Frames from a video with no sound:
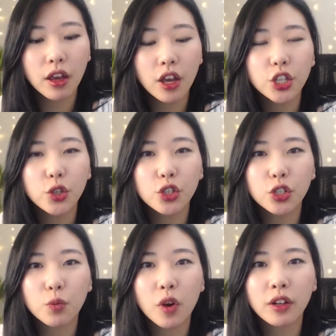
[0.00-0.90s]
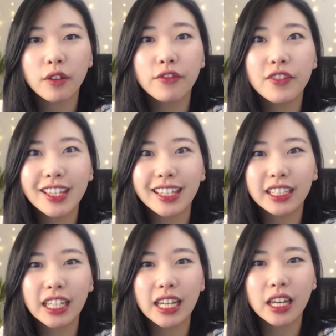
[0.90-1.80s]
you just want to
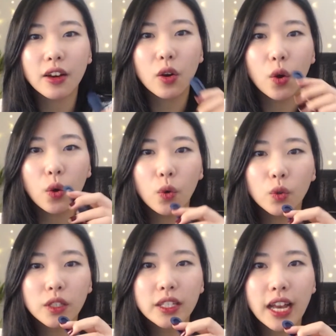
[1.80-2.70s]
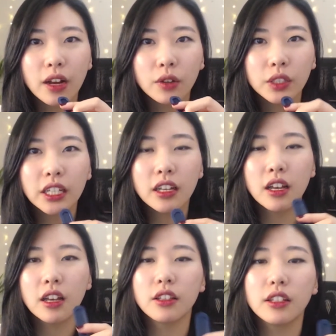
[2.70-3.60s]
physically hold down
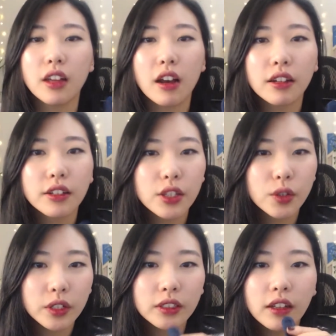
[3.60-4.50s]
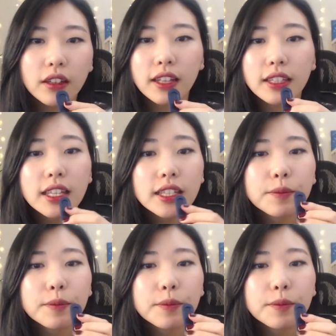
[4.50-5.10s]
the tongue. So it'll look like this.